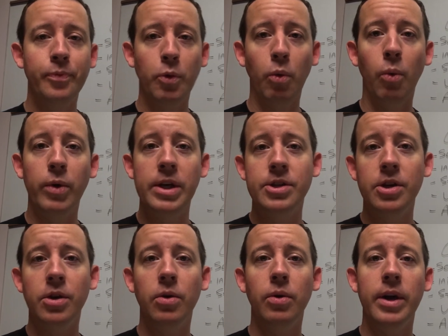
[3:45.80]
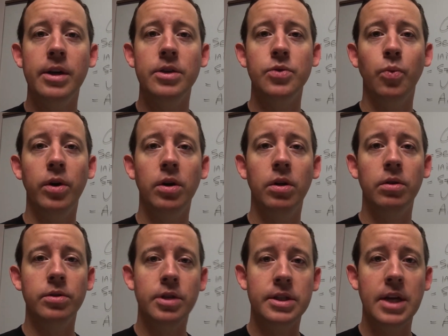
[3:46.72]
what we do is
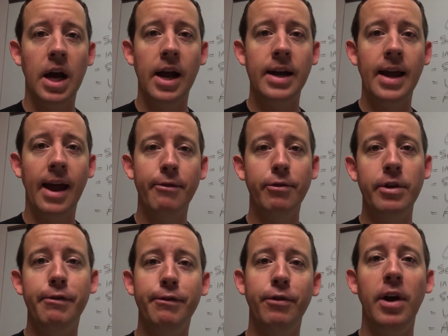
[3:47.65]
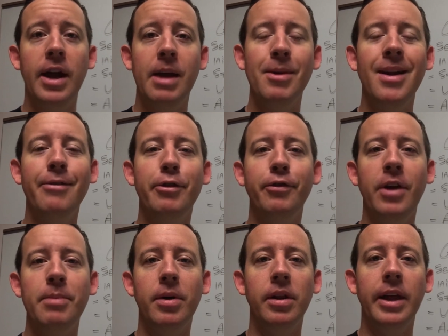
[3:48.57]
we'll design every frame, not every
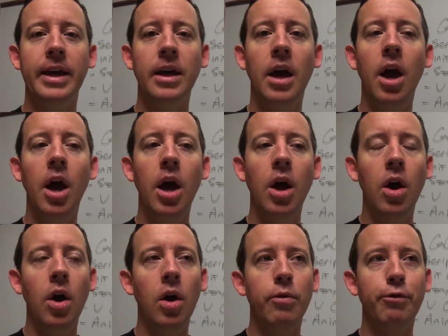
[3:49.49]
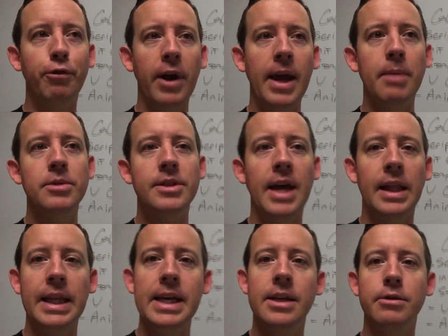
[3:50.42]
frame, but like frames that
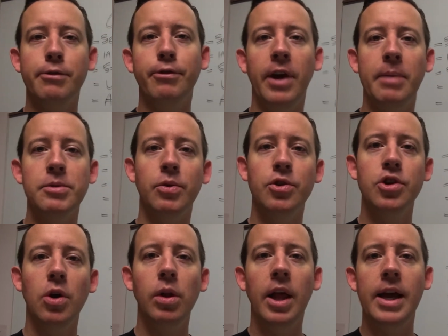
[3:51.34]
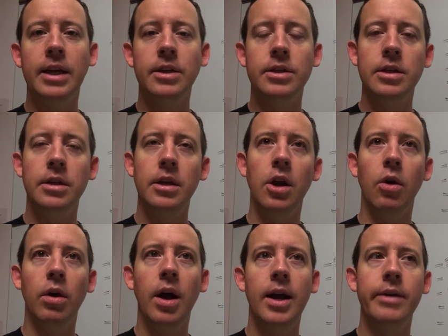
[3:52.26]
lead into frames. So we'll show like, you
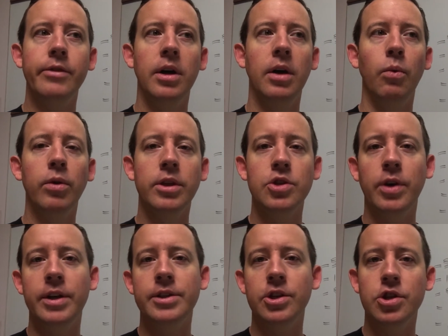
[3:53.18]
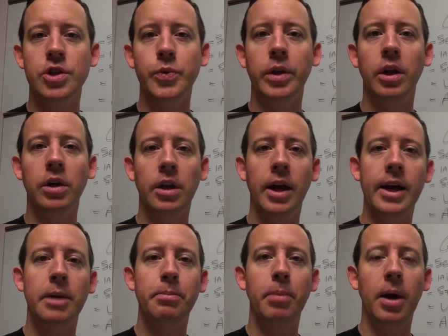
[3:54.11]
know, kind of what the transitions would look
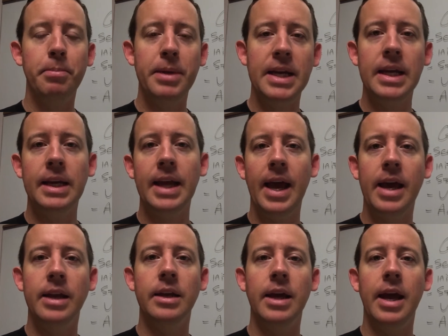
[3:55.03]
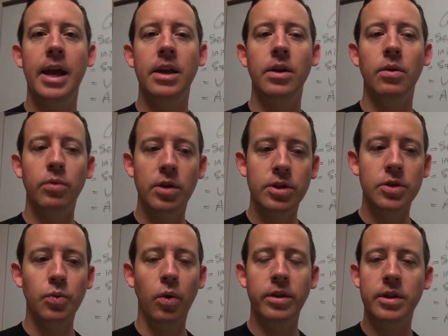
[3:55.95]
like, but beginning to end, and this
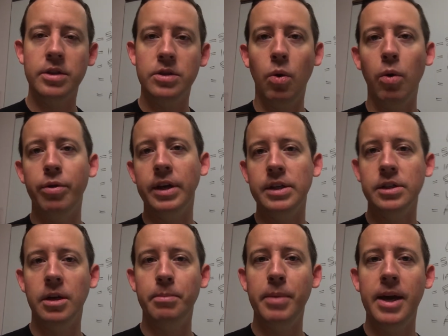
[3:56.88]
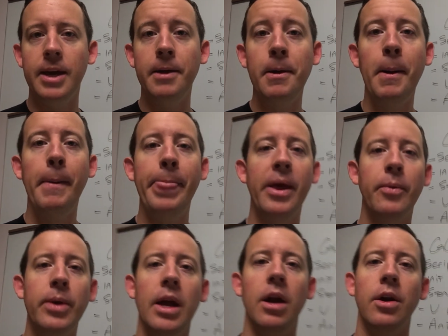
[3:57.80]
is what this whole thing is going to be. And then
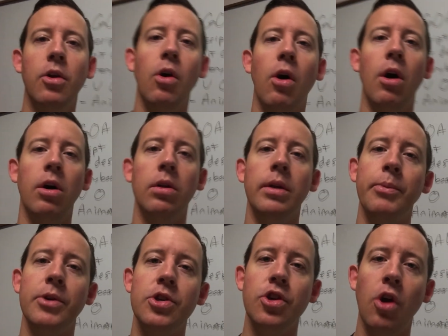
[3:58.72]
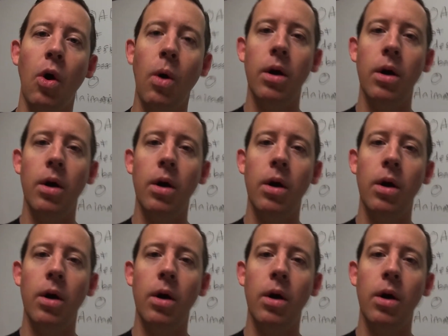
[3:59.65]
we get on a call and we show